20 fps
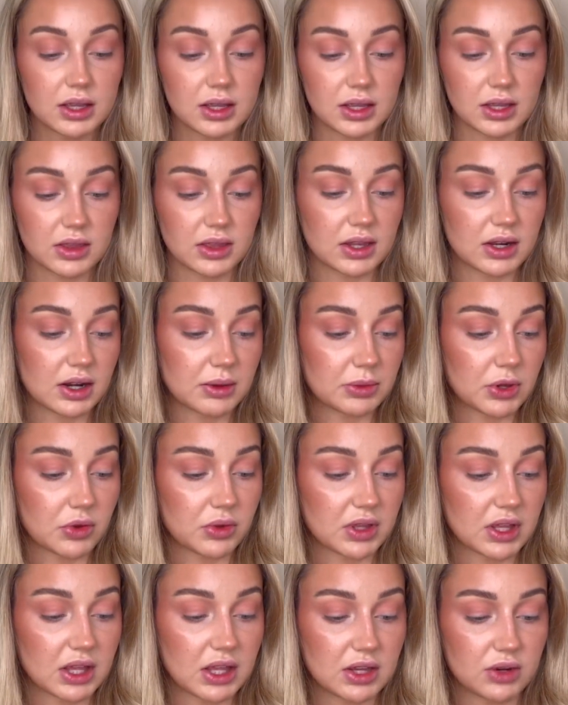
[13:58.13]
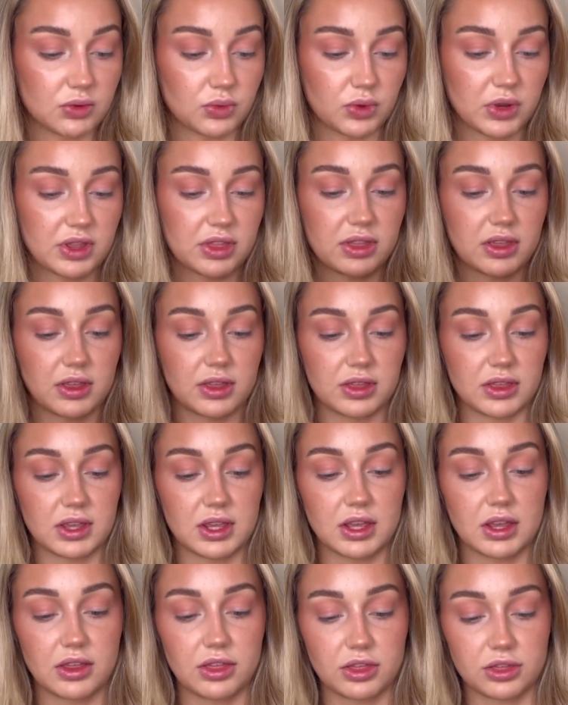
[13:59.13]
and then I'm going in with
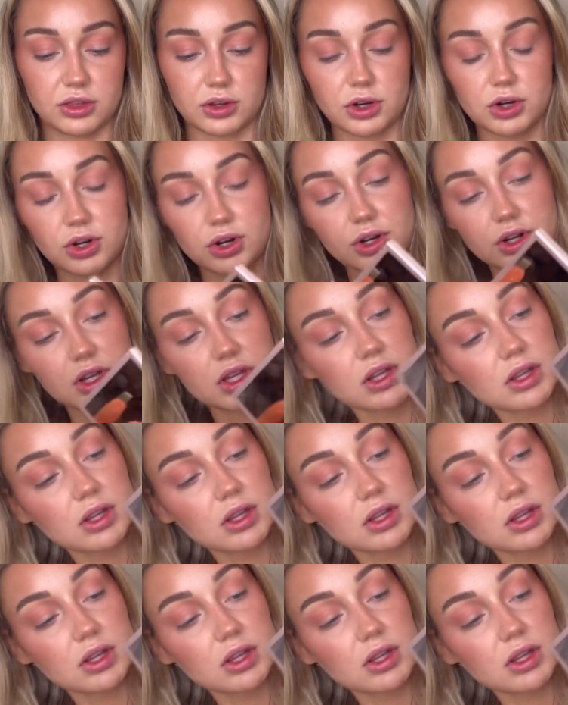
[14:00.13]
the third